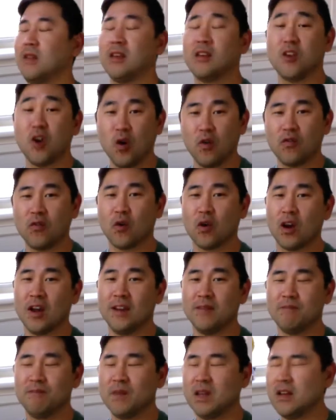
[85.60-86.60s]
go for
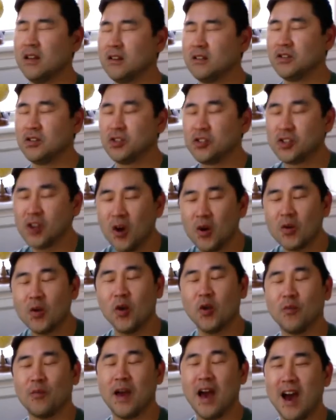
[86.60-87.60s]
it. Don't
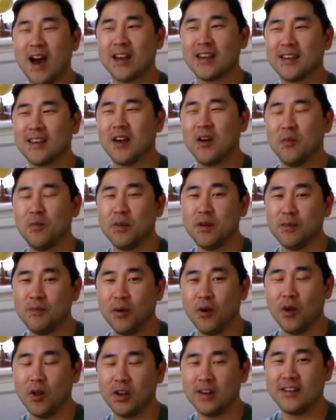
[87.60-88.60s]
hold back. Be
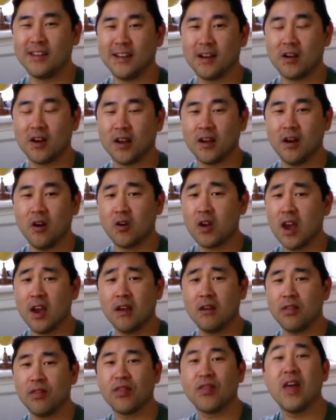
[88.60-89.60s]
bold and daring,
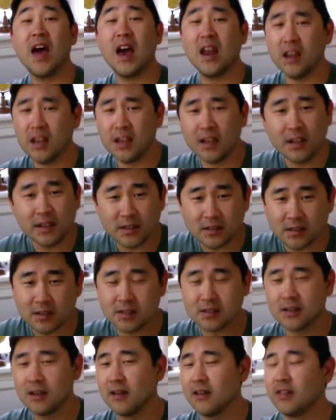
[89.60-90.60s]
okay? That
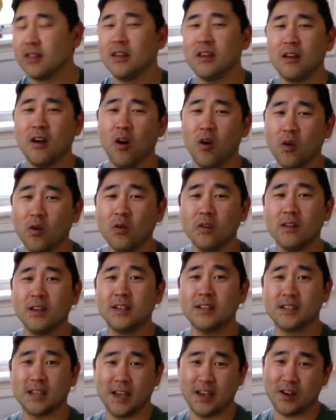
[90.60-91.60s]
is the only
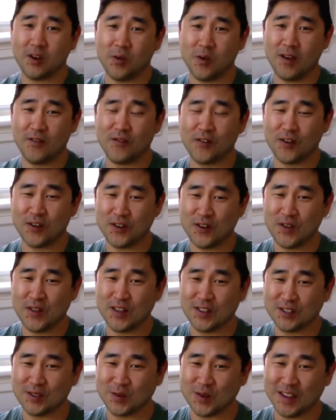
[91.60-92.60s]
takeaway for you
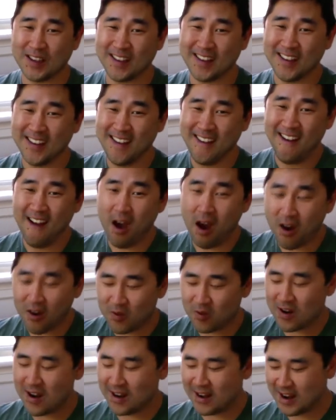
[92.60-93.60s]
this week. All
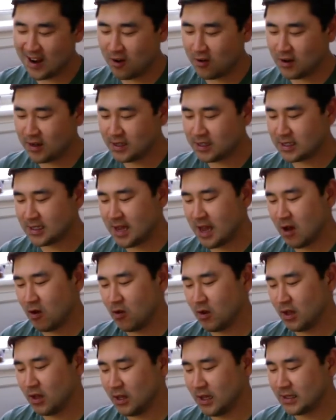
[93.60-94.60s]
right, Aries.
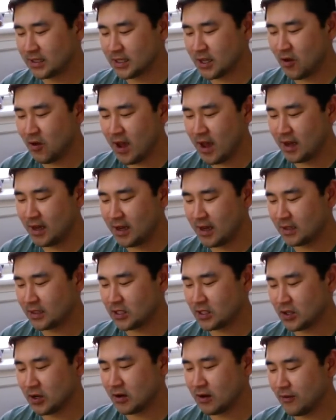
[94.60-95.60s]
Now, let's go ahead and get
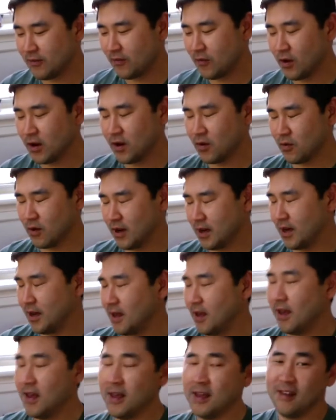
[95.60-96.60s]
started for your
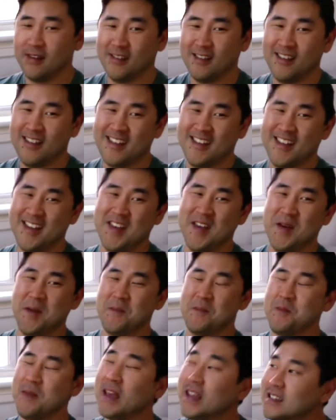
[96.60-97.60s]
reading.
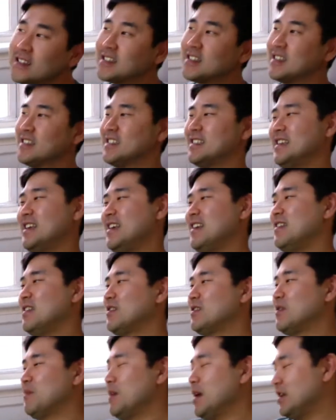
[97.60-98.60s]
May 16th
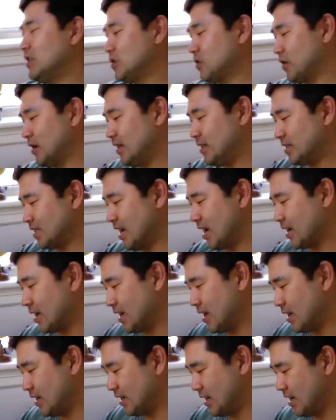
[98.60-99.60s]
to May
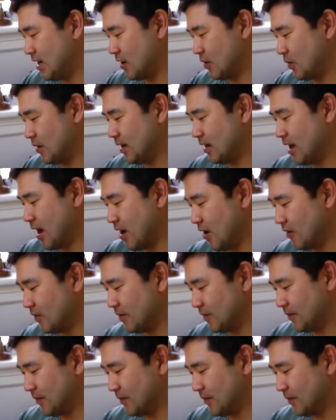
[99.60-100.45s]
22nd. Here we go.